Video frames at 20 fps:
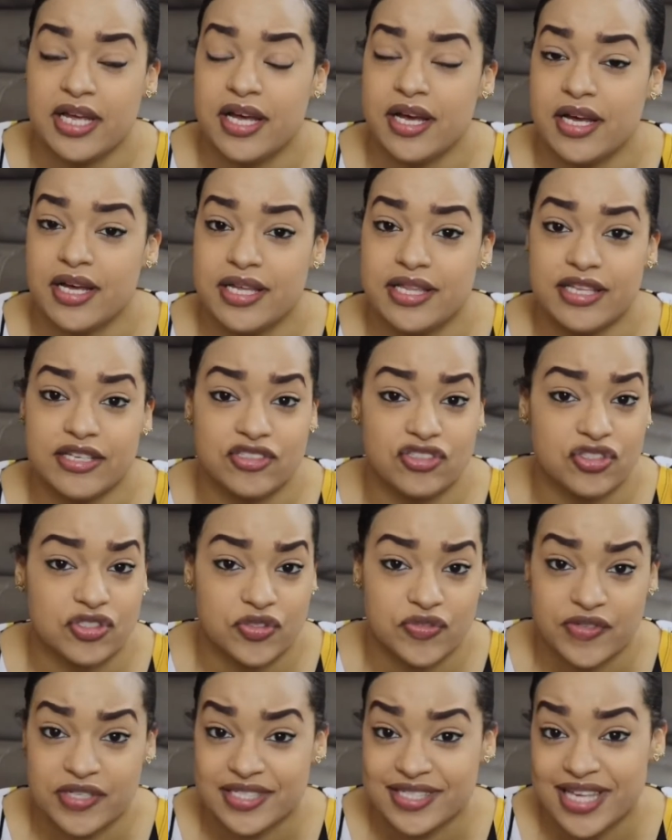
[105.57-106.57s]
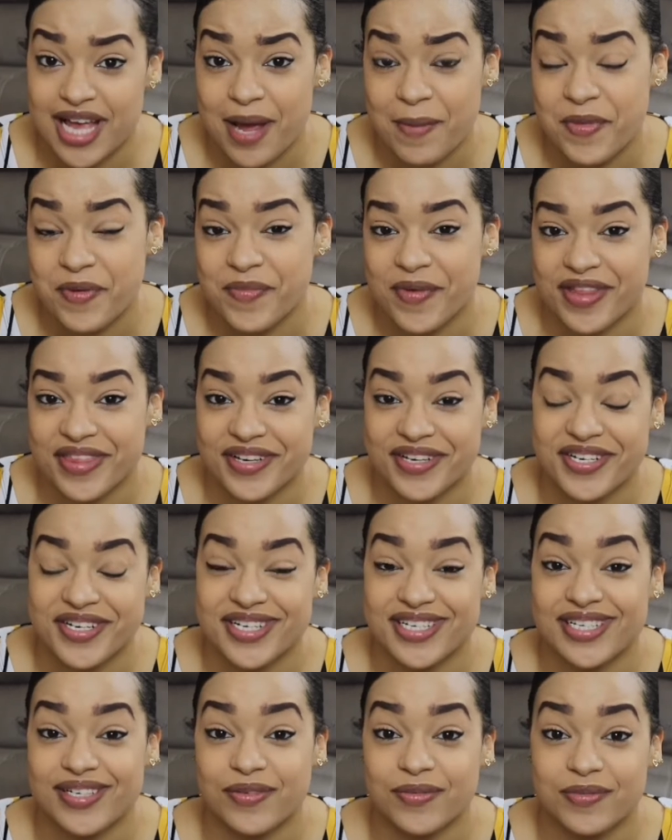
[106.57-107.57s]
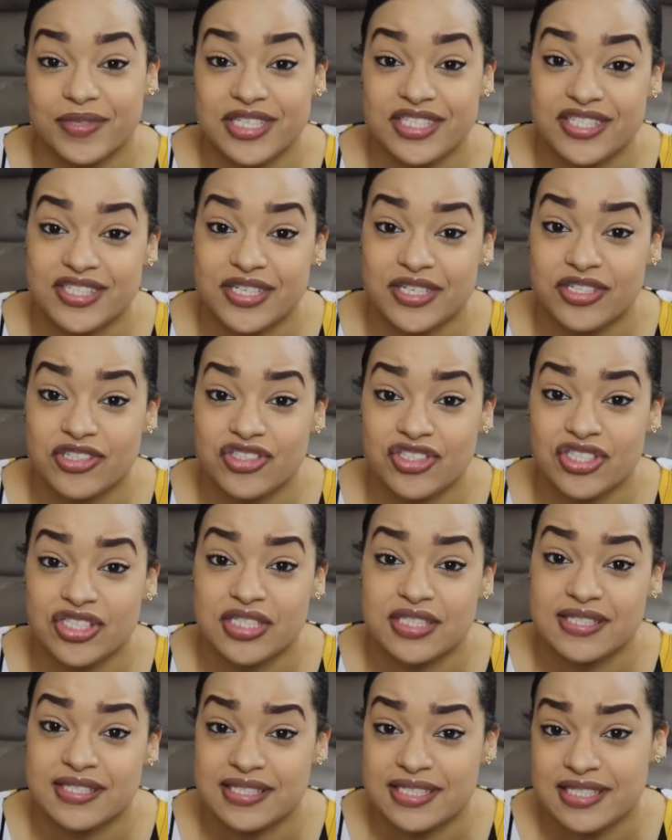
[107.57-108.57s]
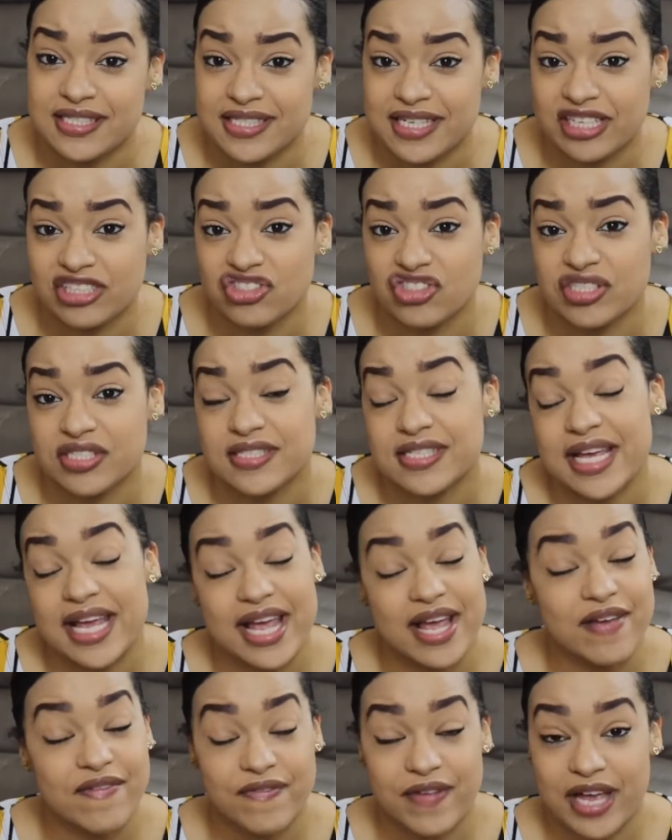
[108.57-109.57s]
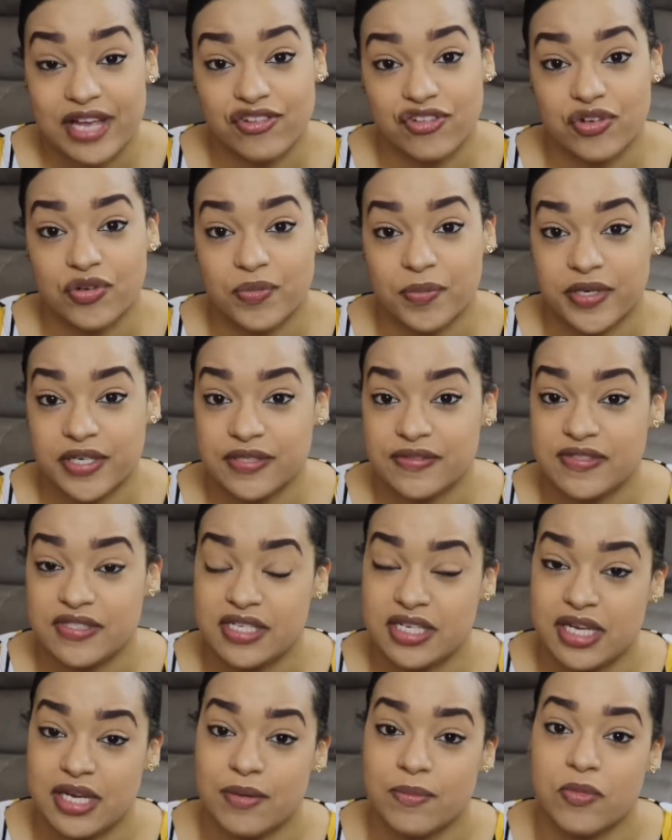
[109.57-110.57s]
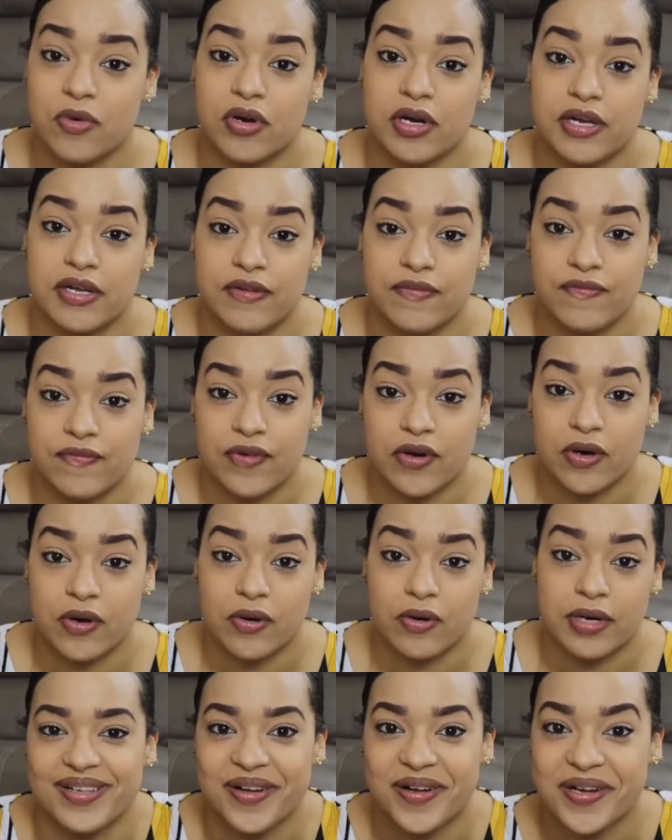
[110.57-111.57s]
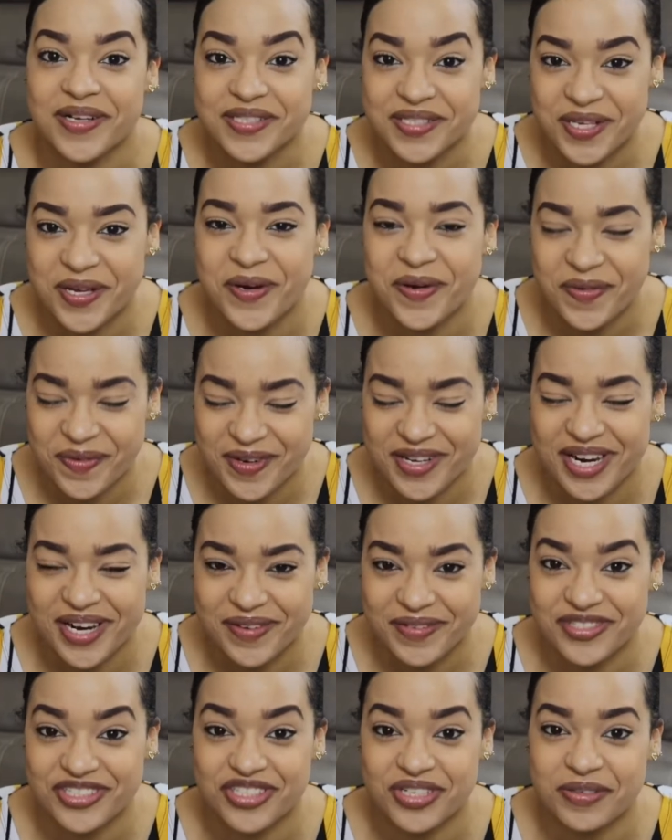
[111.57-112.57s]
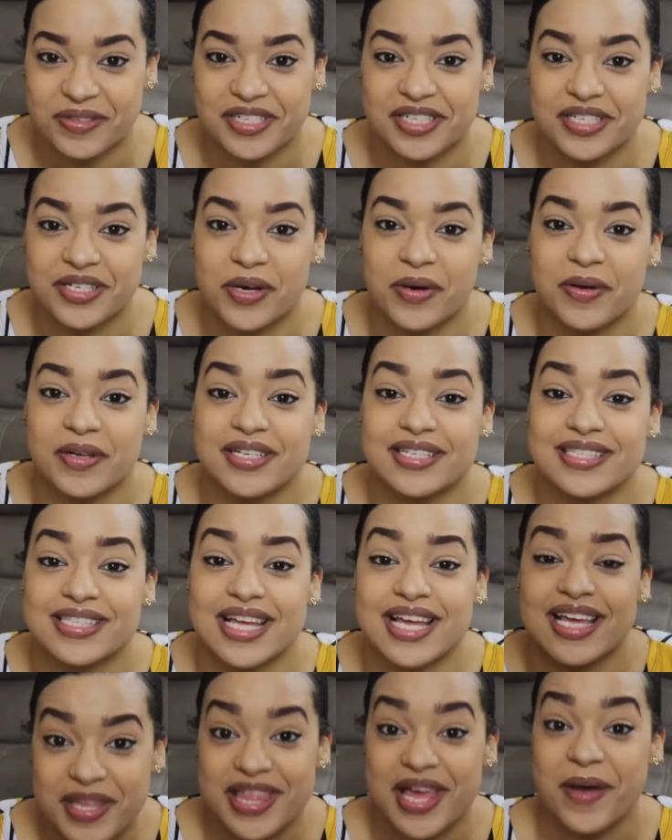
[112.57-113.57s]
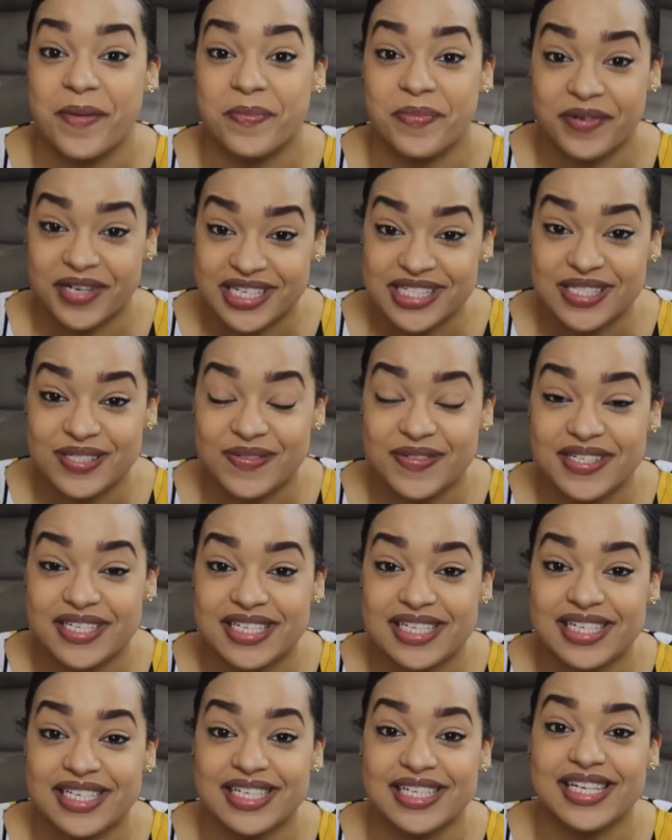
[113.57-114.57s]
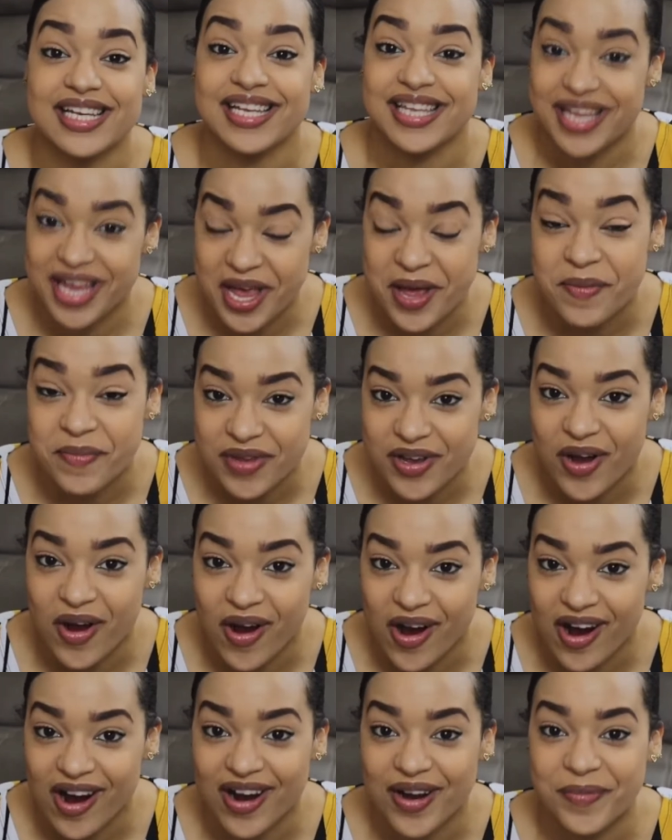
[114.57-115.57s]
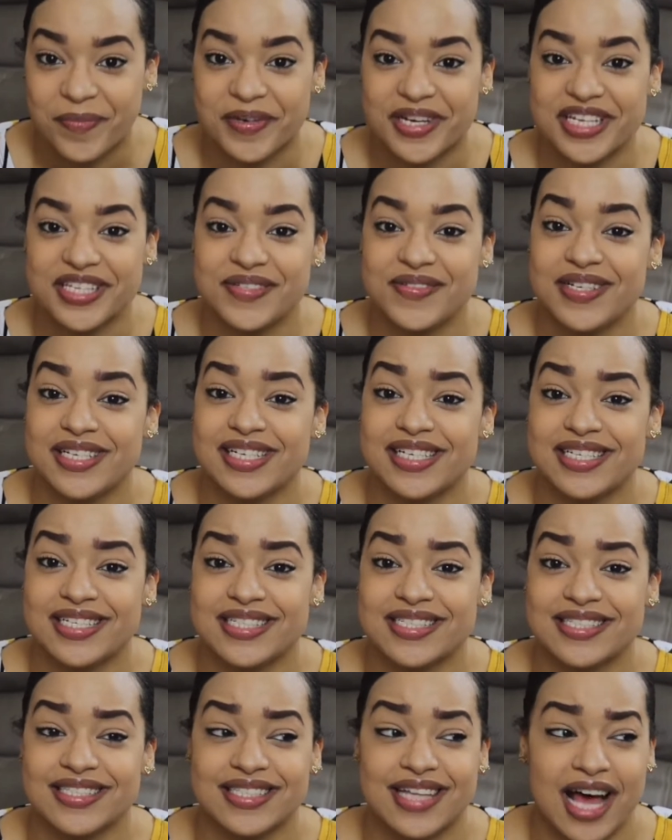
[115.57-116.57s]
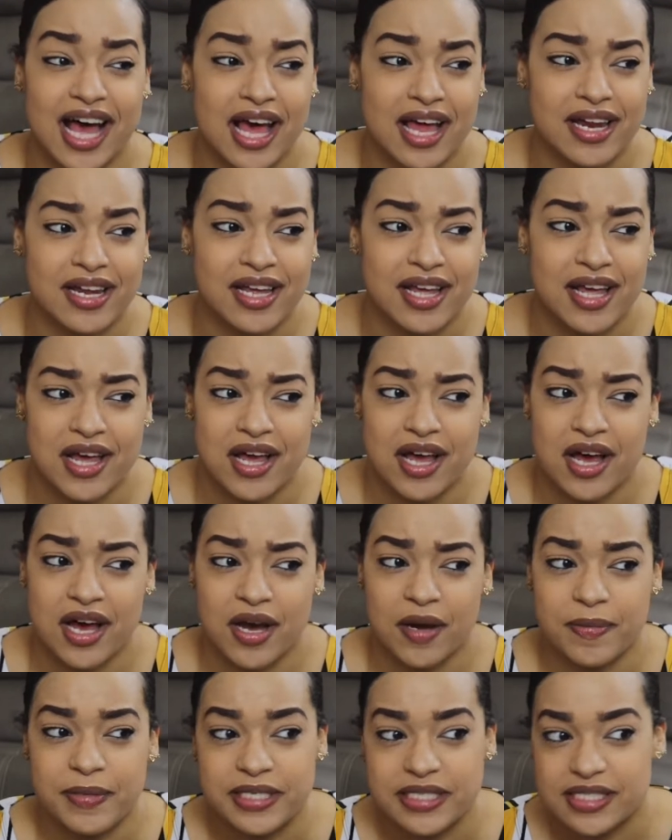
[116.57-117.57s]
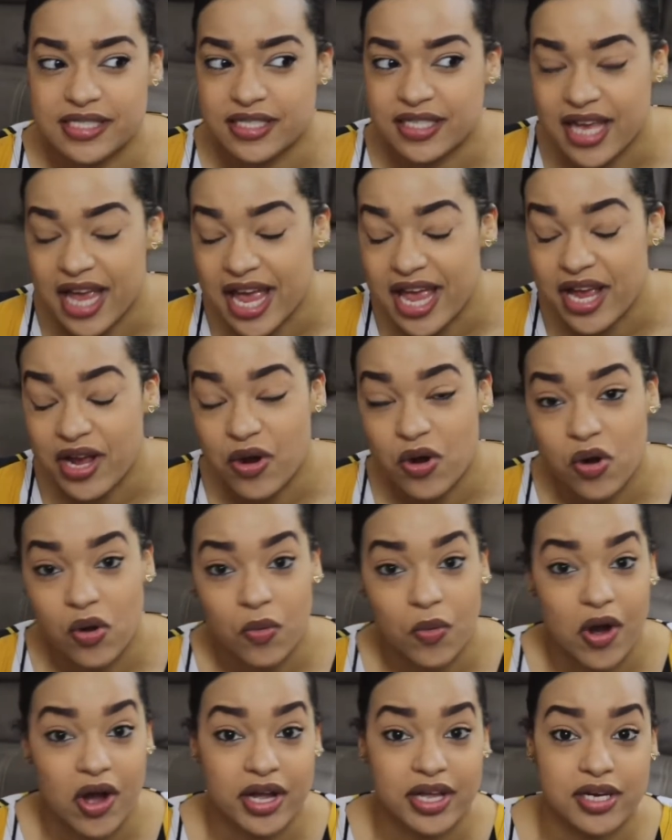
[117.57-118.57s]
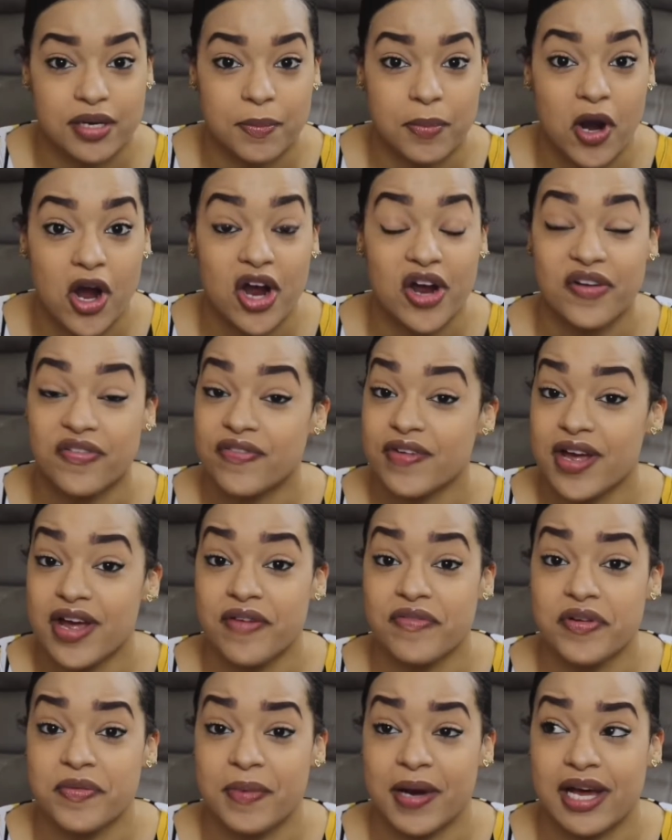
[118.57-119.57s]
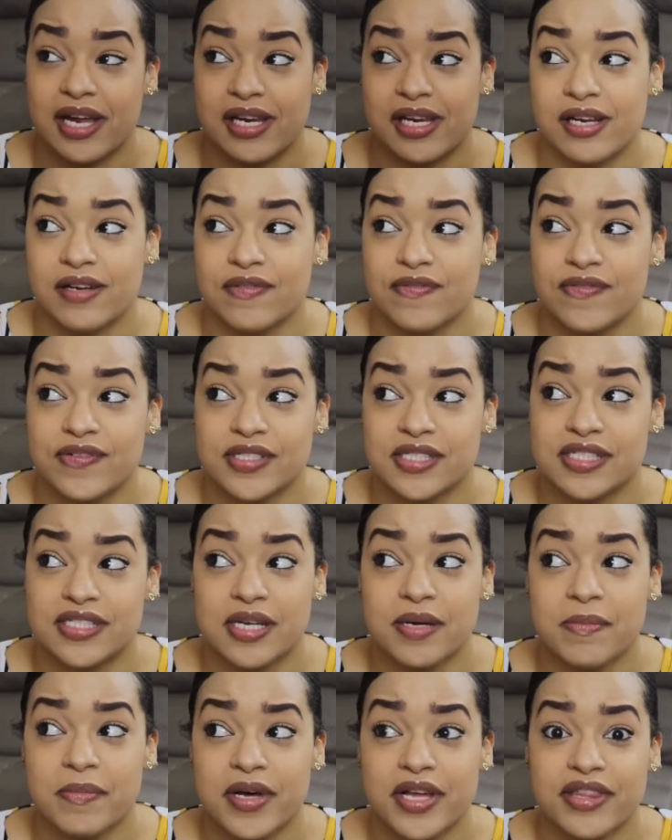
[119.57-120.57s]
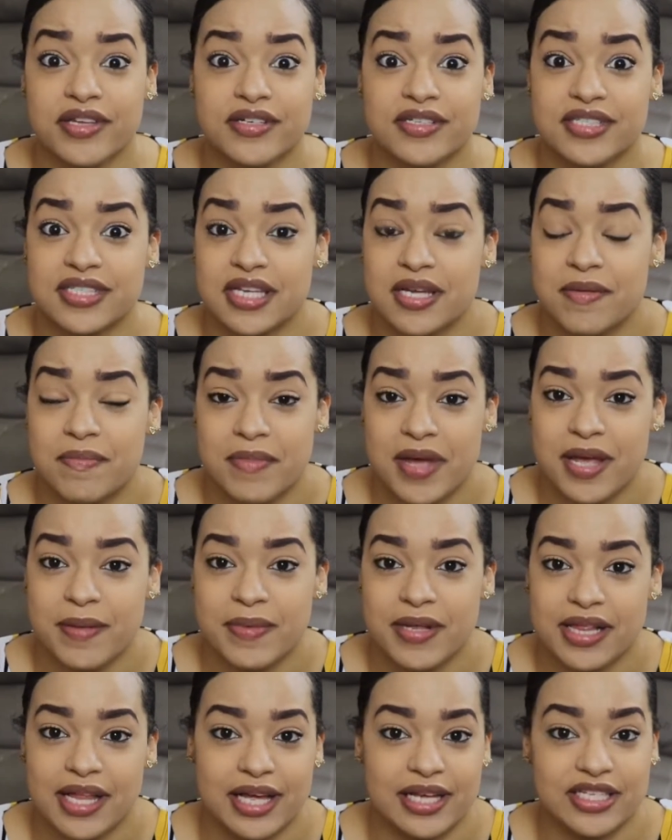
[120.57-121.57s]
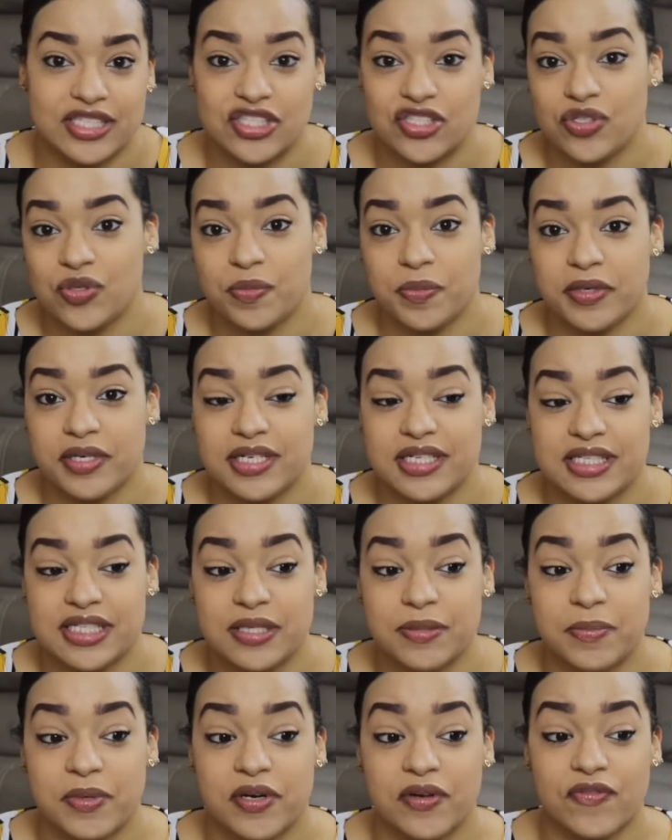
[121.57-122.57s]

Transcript: and this is your first time in motherhood, research C-sections and vaginal births to get more info. Also, what I wish I would have known is that breastfeeding can be hard. Breastfeeding is not a piece of cake or a walk in the park for everybody. For some mothers it may be like super easy, but